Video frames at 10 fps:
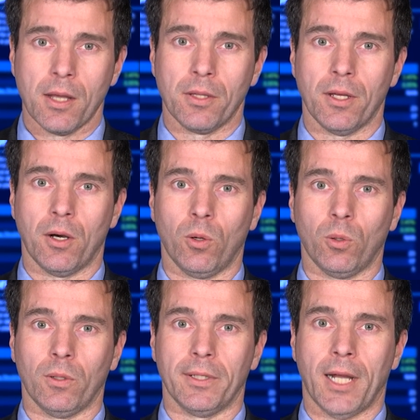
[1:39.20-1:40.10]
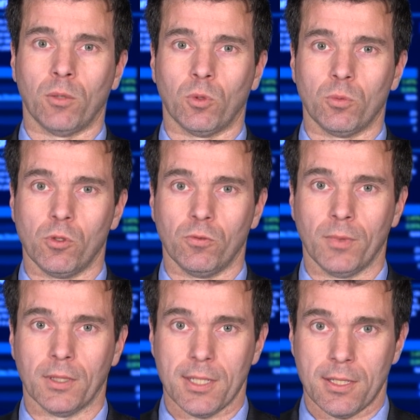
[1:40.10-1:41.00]
the whole downward
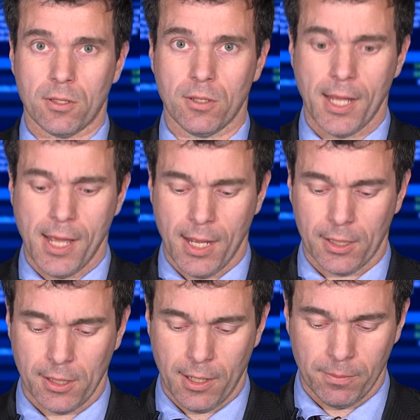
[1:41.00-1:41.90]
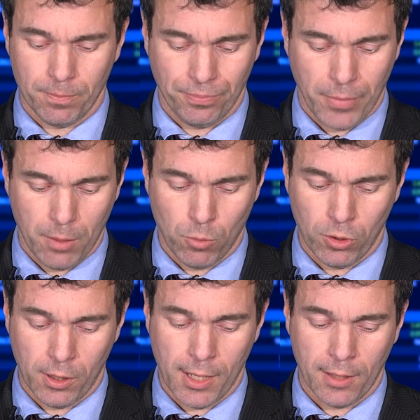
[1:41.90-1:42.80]
movement is today actually, and
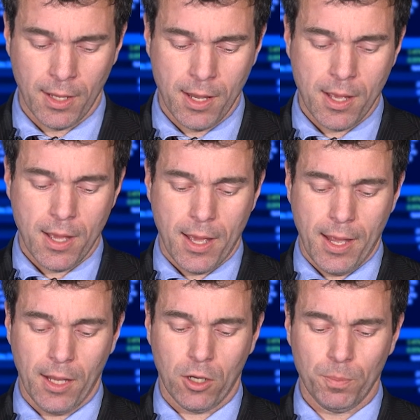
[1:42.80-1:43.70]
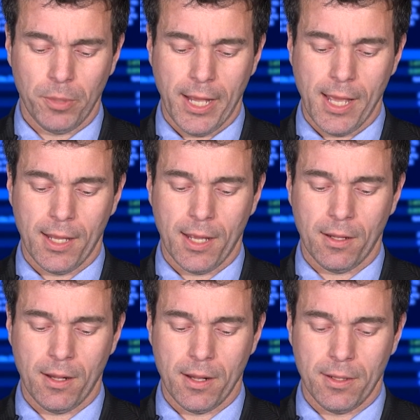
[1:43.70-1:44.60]
more than that. In
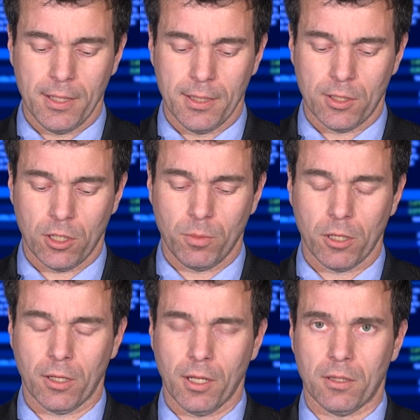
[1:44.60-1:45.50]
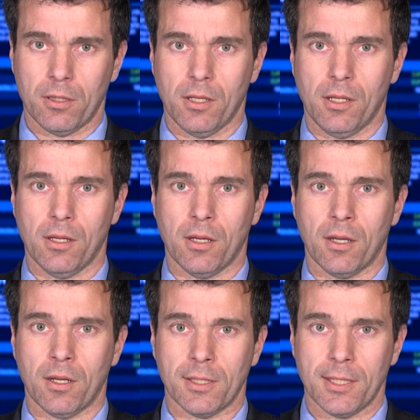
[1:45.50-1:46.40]
Copenhagen, the stock market, the
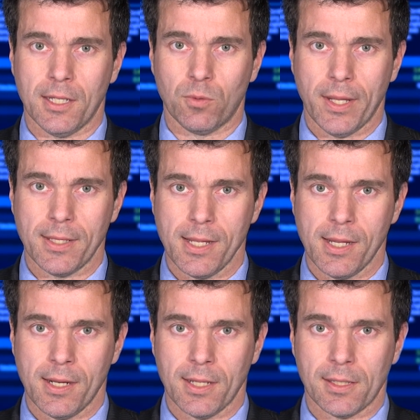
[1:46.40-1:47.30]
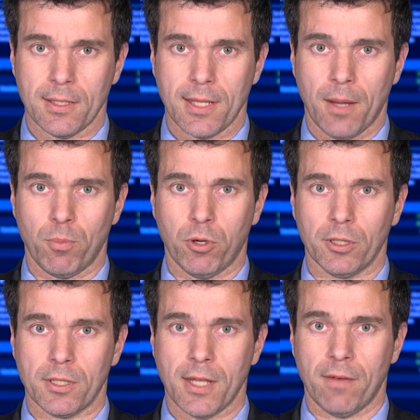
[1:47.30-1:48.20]
C20 index is up
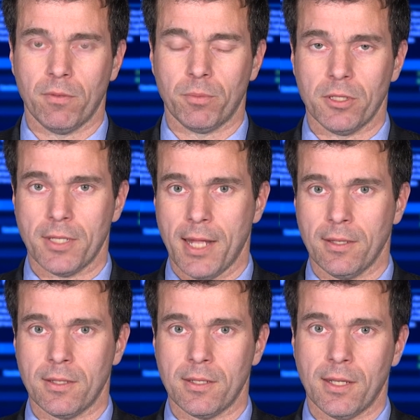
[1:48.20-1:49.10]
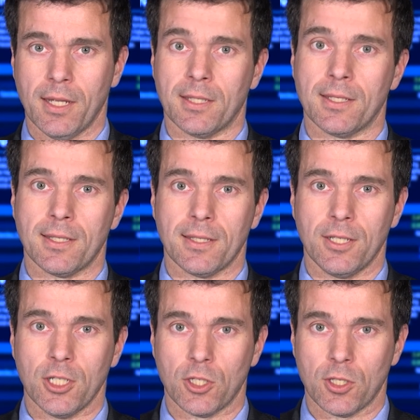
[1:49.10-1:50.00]
0.7%. It's
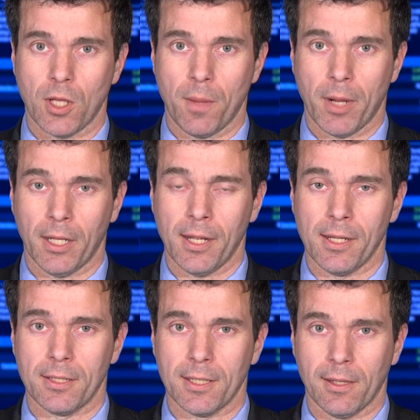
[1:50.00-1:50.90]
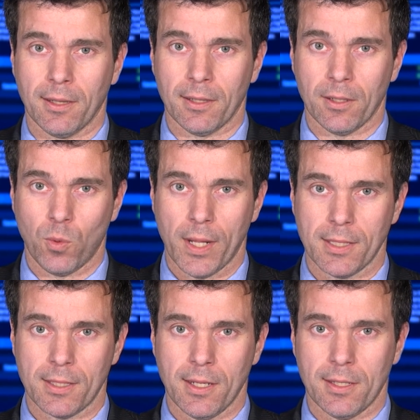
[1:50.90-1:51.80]
just Monday till
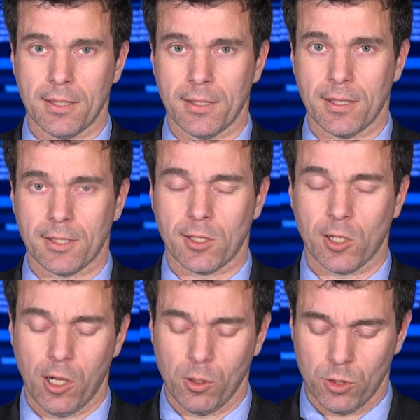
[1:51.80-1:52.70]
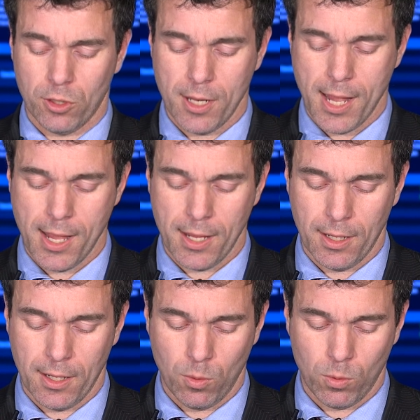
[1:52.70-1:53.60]
Wednesday since it's closed today
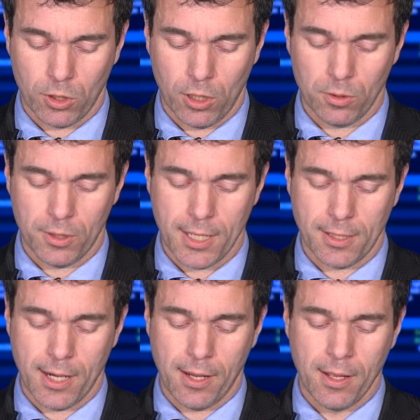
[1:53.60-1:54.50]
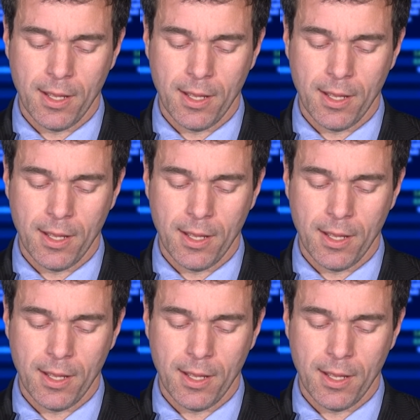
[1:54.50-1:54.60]
and was closed yesterday.